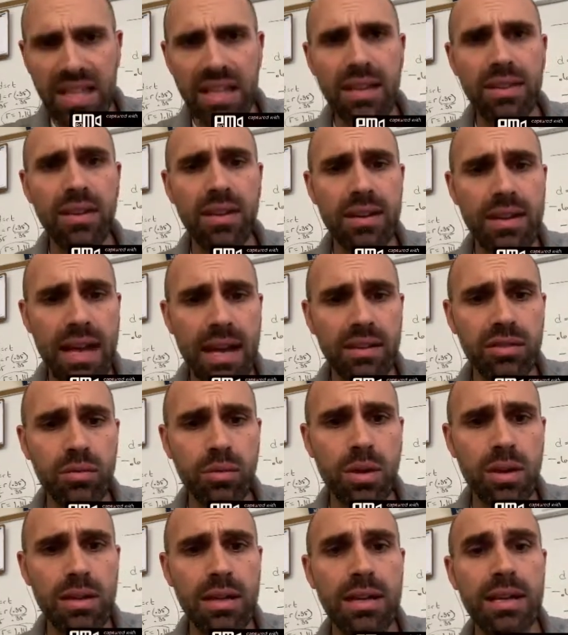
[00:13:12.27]
the next
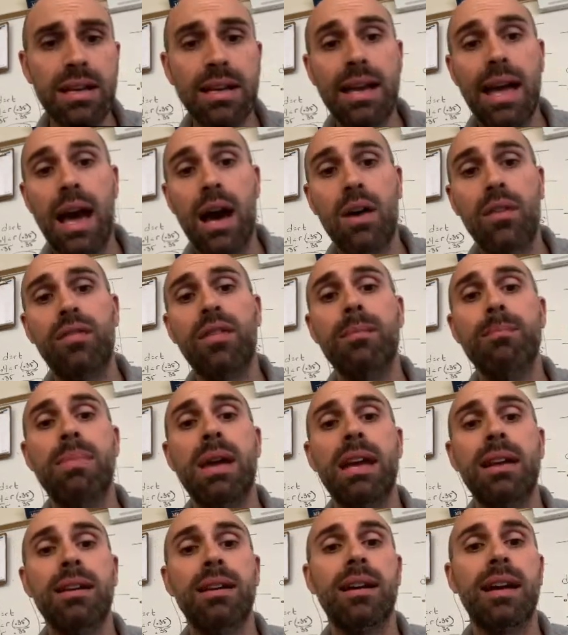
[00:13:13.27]
one, alpha,
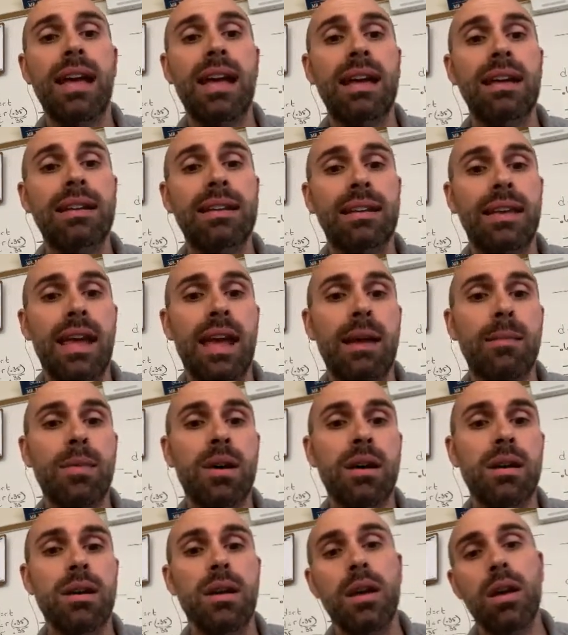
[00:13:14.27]
beta, and
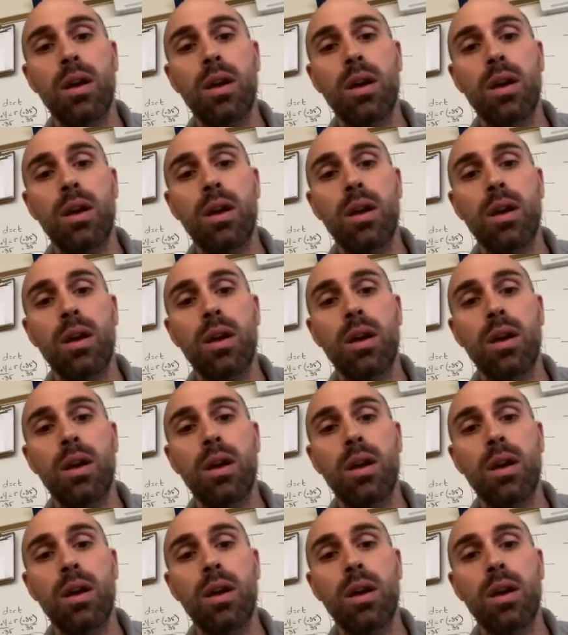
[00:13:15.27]
gamma.